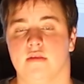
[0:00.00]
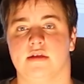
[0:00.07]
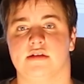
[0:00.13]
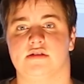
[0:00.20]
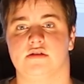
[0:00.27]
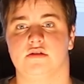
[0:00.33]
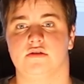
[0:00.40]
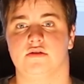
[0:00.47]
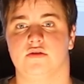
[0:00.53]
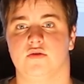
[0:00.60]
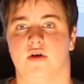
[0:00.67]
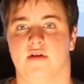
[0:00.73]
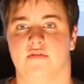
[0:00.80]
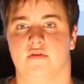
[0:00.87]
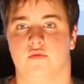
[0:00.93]
they still do
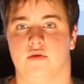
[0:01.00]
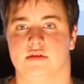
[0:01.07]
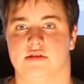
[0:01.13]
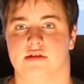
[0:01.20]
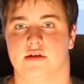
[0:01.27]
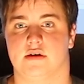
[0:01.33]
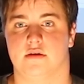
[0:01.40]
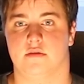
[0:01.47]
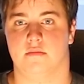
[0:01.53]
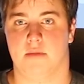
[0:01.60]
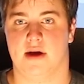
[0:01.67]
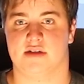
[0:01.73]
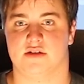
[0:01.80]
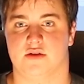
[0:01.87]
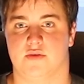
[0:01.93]
have the ones that
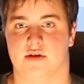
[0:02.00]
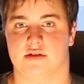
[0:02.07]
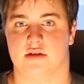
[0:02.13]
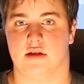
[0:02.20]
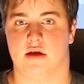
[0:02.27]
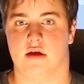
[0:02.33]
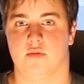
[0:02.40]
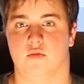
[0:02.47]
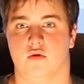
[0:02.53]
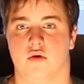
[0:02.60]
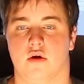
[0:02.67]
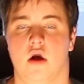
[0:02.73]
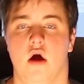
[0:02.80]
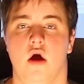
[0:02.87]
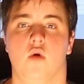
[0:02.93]
match the rest of the
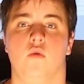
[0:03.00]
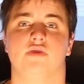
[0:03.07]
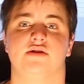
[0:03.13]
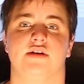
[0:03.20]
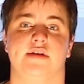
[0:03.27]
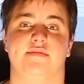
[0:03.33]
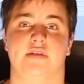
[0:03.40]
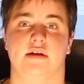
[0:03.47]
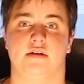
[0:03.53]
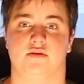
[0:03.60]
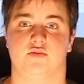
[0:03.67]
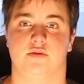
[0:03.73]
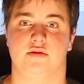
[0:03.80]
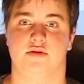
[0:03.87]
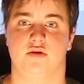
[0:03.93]
keyboard, which I have now
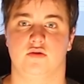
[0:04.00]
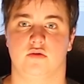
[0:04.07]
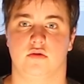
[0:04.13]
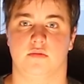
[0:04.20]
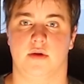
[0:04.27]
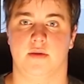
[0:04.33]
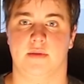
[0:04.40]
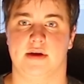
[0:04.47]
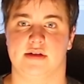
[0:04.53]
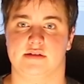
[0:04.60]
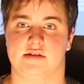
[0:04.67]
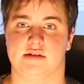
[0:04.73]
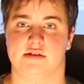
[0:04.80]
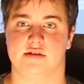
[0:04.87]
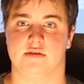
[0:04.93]
switched to on my main
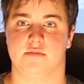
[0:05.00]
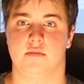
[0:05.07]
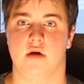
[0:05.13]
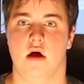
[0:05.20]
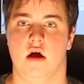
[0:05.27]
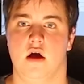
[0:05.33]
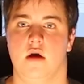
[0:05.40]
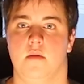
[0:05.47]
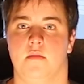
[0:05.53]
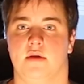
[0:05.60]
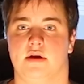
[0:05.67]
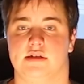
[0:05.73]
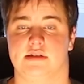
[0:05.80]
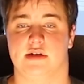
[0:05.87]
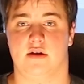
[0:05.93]
system,
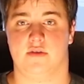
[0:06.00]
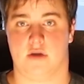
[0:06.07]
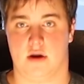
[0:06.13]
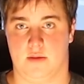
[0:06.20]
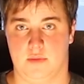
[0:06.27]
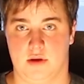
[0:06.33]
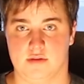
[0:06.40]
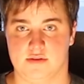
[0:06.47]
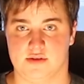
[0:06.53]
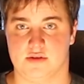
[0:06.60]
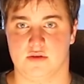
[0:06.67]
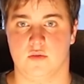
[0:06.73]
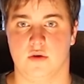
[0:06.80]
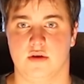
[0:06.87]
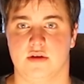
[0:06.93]
because now that I'm used
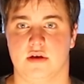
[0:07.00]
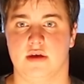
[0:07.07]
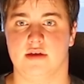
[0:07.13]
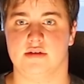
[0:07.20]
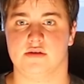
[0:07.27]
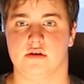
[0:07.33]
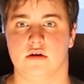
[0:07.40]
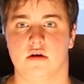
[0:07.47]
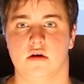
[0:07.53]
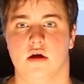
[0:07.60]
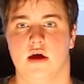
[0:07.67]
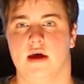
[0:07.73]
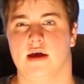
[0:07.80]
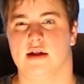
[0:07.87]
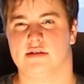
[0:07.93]
to where the keys
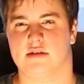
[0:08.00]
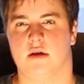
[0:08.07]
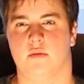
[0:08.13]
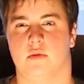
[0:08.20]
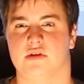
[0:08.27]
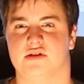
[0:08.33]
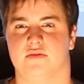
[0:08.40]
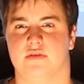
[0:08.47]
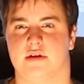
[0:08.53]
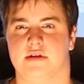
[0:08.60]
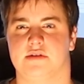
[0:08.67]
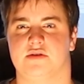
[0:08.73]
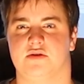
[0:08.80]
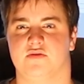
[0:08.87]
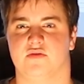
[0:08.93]
are, it's not much of an
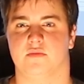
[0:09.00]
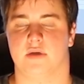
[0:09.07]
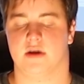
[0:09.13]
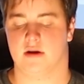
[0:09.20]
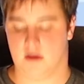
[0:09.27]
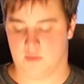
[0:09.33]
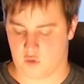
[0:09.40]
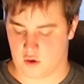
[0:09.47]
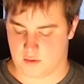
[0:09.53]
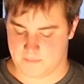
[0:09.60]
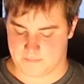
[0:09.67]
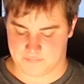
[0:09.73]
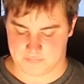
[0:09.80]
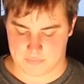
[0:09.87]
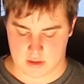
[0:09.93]
issue for me anymore.
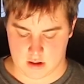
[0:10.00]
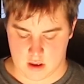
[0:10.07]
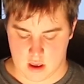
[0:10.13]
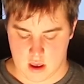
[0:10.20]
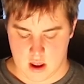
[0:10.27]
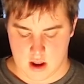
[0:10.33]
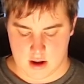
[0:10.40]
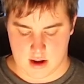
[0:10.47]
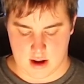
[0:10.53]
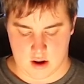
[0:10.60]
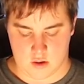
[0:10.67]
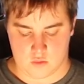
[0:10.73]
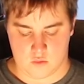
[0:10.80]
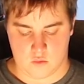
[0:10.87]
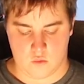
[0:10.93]

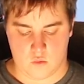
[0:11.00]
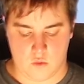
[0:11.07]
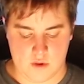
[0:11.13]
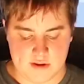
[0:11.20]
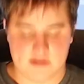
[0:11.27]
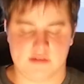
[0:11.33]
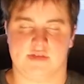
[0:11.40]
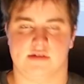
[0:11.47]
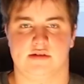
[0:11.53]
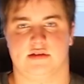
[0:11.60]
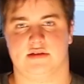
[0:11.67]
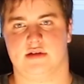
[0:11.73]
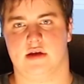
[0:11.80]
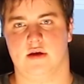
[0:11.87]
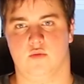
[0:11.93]
Now, what else does
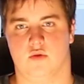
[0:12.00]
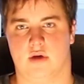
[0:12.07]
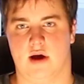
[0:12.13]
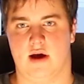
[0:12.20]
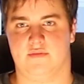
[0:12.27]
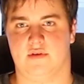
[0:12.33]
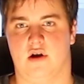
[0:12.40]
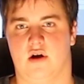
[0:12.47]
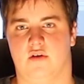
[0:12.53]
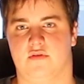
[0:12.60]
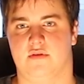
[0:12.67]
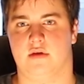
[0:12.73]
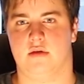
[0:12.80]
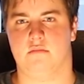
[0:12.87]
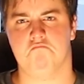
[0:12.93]
this keyboard have to
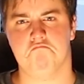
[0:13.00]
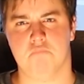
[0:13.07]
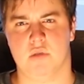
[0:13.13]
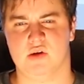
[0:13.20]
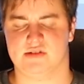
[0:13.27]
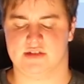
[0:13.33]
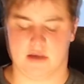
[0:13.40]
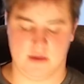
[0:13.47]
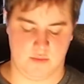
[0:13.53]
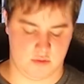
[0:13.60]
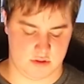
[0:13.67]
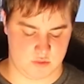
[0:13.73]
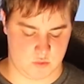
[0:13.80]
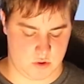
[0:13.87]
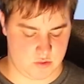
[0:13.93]
offer that most
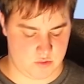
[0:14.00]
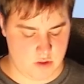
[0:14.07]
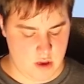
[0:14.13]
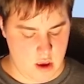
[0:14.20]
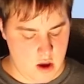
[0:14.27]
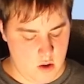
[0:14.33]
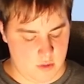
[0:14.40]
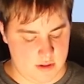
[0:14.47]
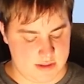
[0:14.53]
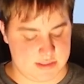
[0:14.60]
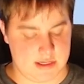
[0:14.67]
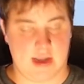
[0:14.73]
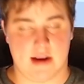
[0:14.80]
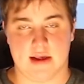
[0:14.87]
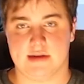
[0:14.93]
keyboards won't? Well, it's
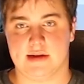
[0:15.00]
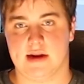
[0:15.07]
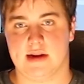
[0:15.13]
got a